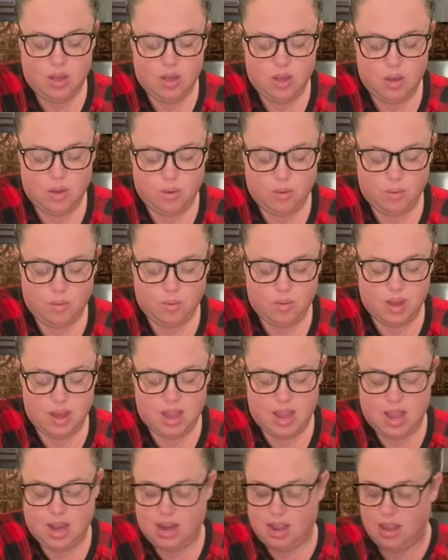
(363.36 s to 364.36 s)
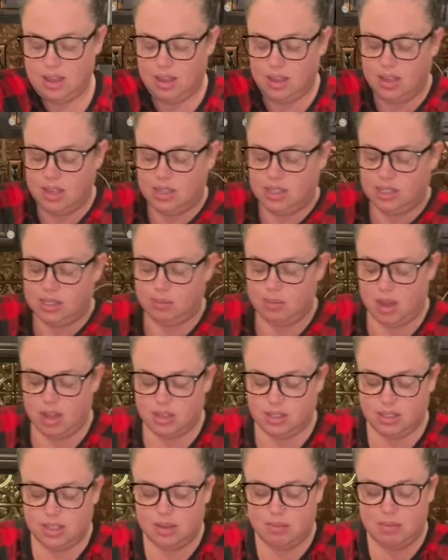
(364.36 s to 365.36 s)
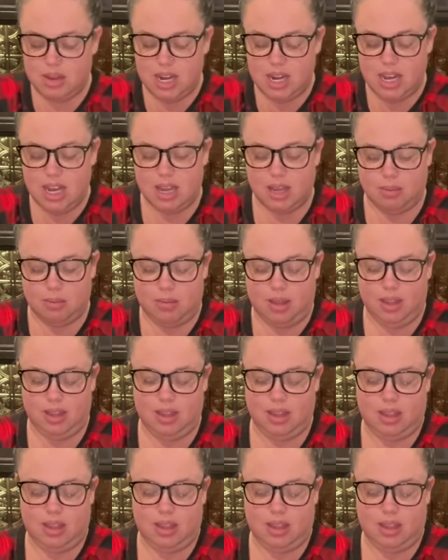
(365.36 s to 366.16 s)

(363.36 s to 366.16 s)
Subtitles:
1 small to medium